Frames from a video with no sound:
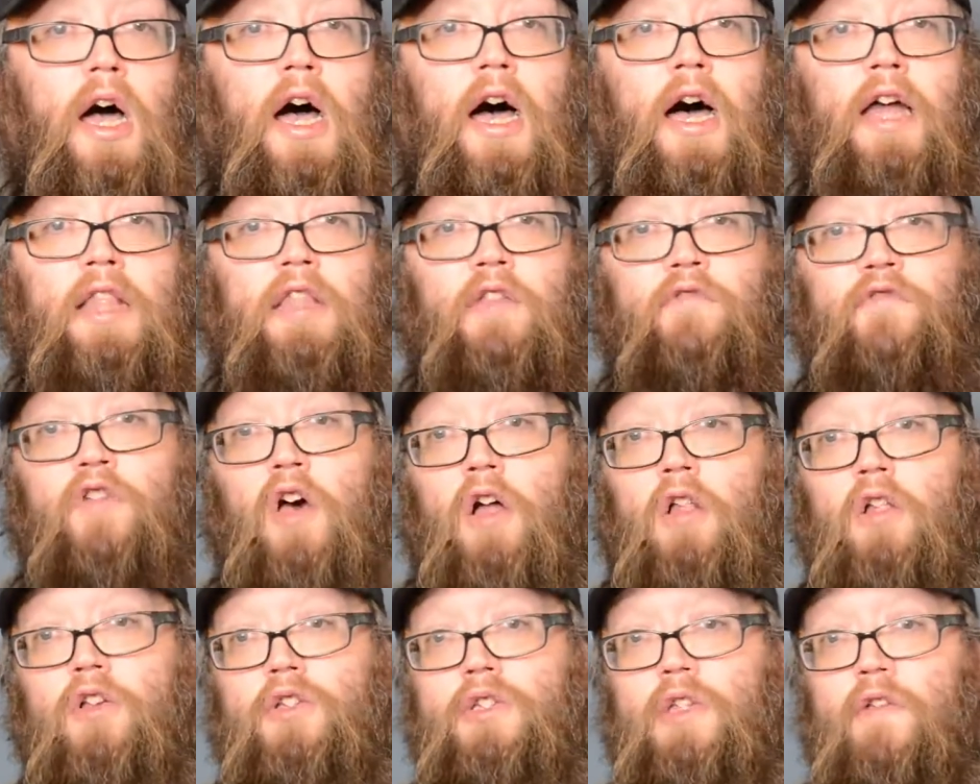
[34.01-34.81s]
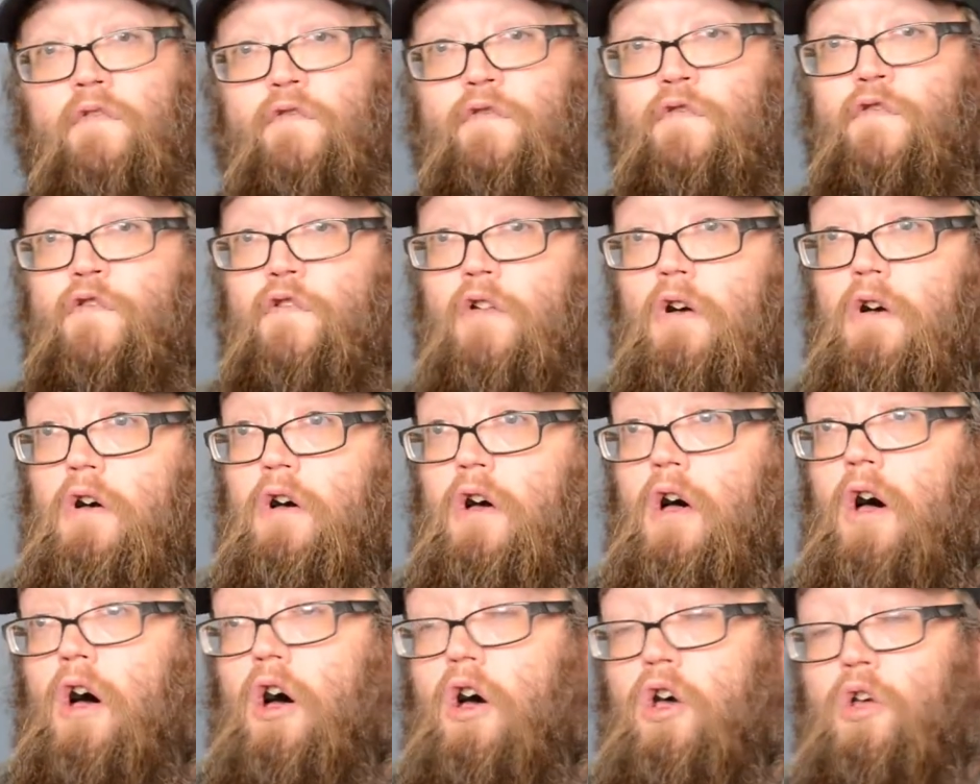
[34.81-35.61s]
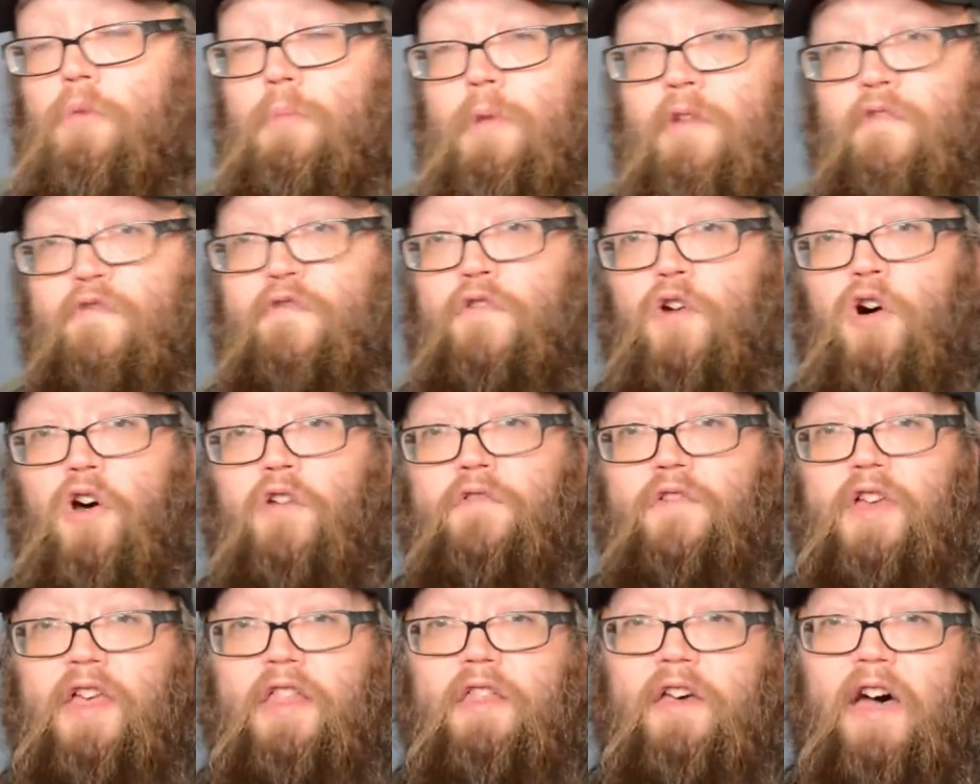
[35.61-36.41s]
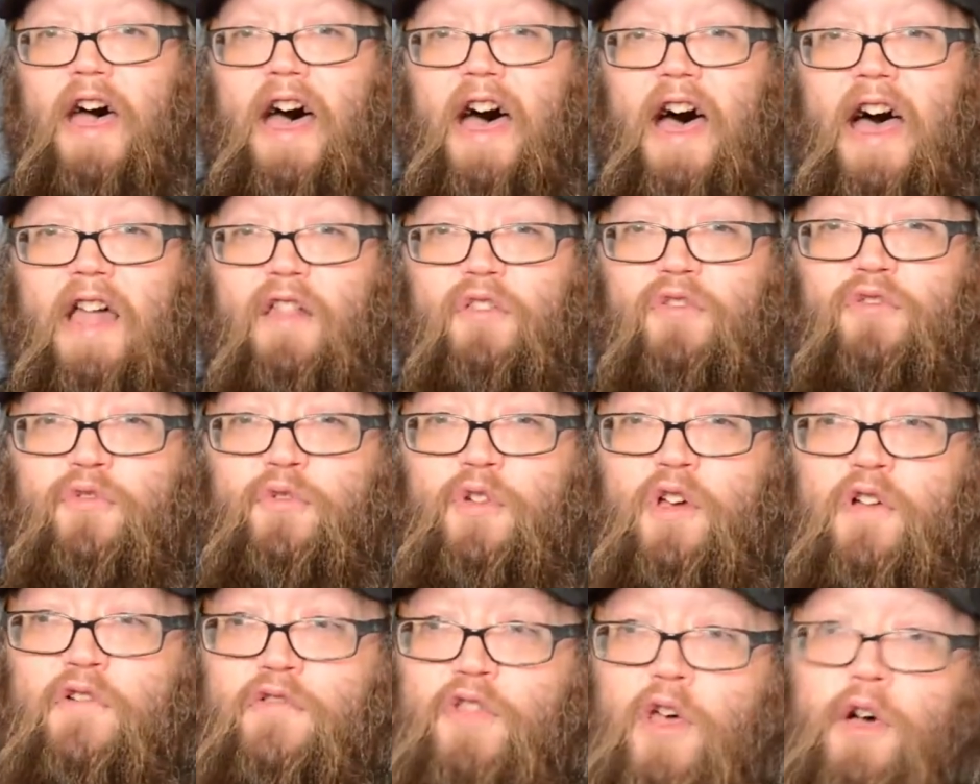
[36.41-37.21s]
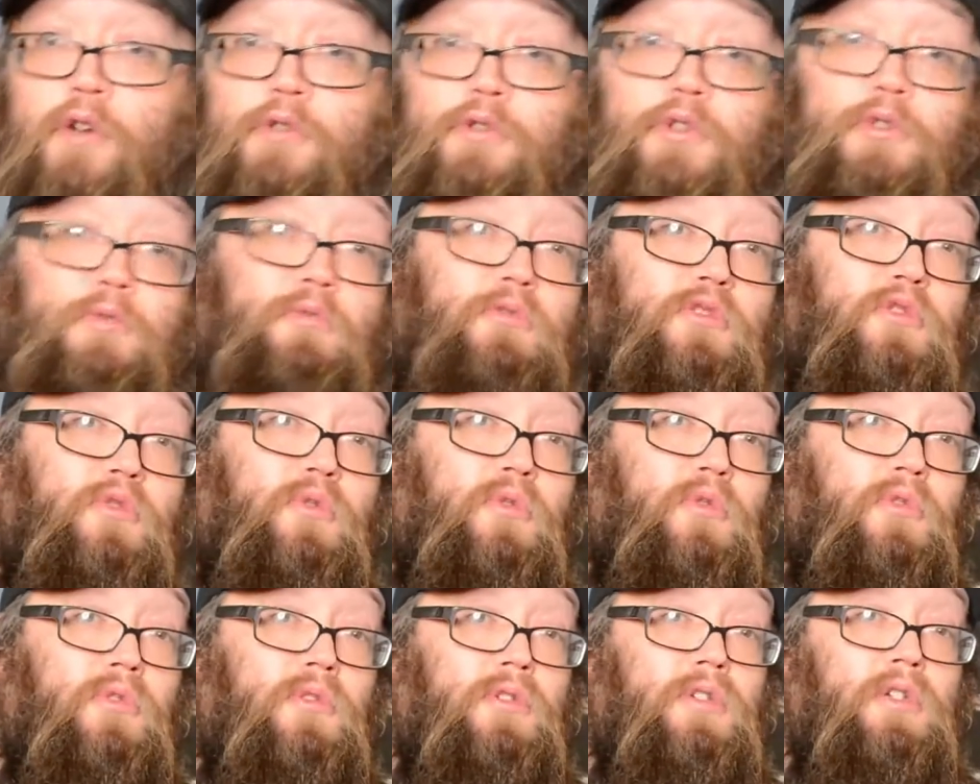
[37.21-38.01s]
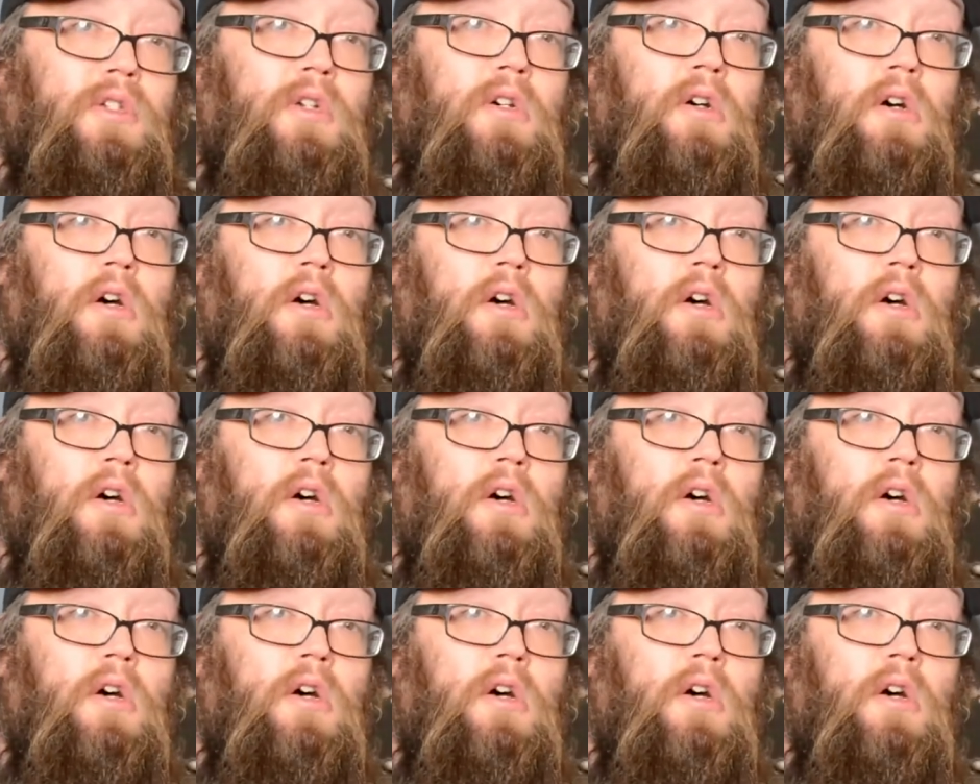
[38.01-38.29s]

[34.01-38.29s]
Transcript: And they've not lost at home in five either, and three of those were draws.